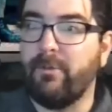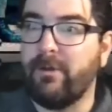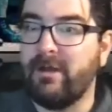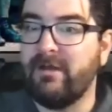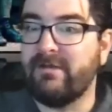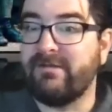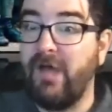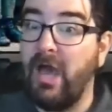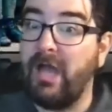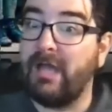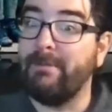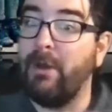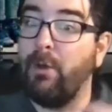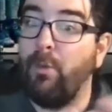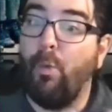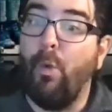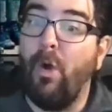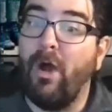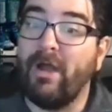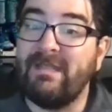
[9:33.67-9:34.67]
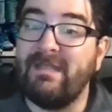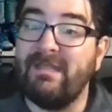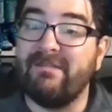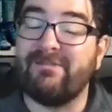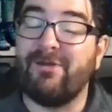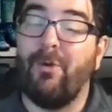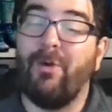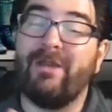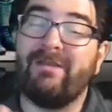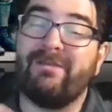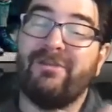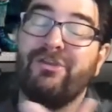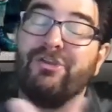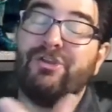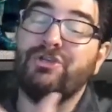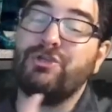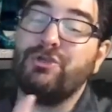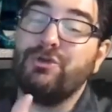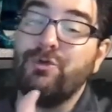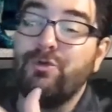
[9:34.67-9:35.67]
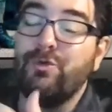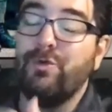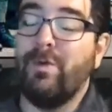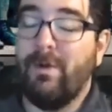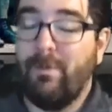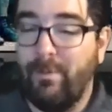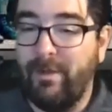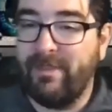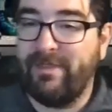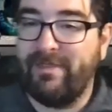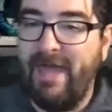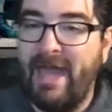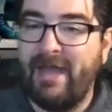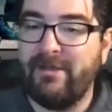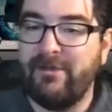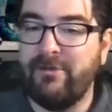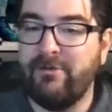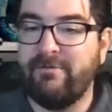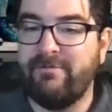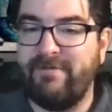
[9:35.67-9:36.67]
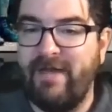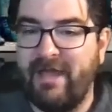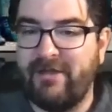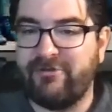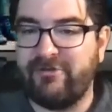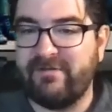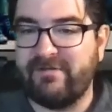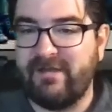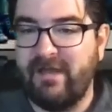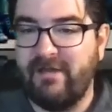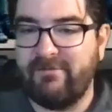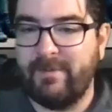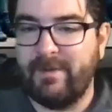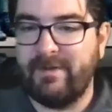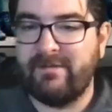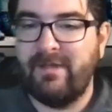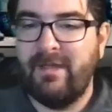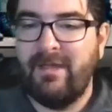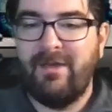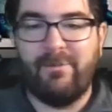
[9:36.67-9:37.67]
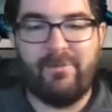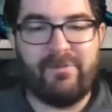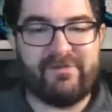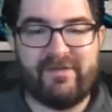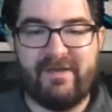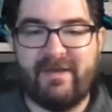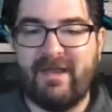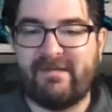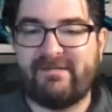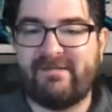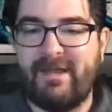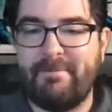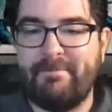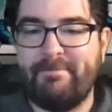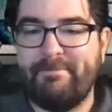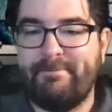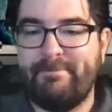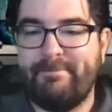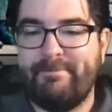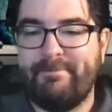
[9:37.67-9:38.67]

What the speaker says: we're going to talk about what he's going to do with that new fascist government. We'll see you next time.